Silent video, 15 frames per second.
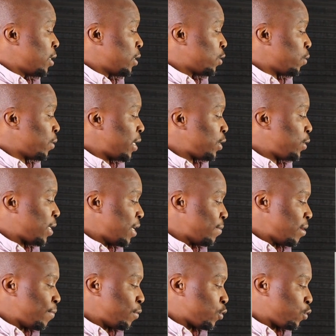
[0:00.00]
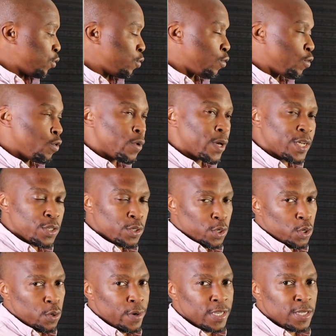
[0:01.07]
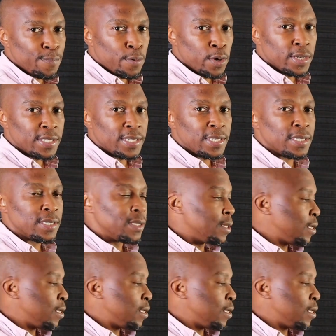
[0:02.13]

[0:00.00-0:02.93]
so that you can be able to look at your QoS policies.